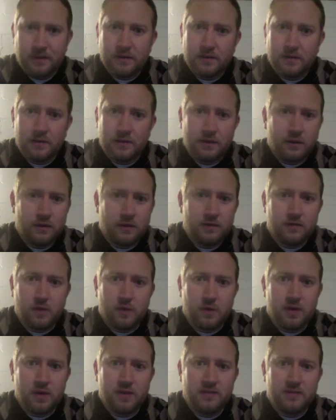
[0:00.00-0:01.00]
am
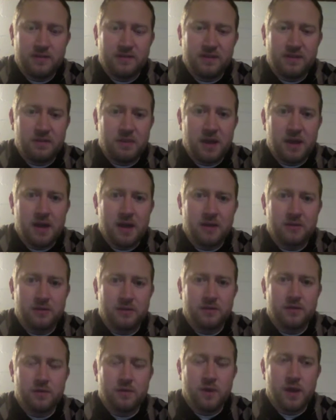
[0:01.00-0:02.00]
40 to 50 pounds
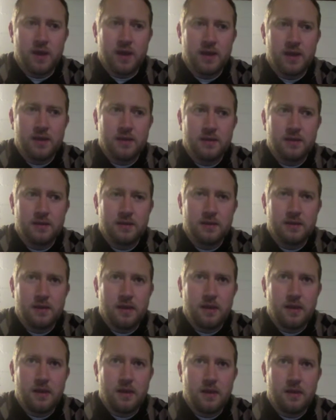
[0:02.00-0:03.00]
overweight,
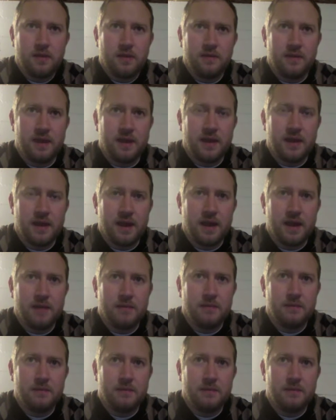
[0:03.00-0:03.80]
that I'm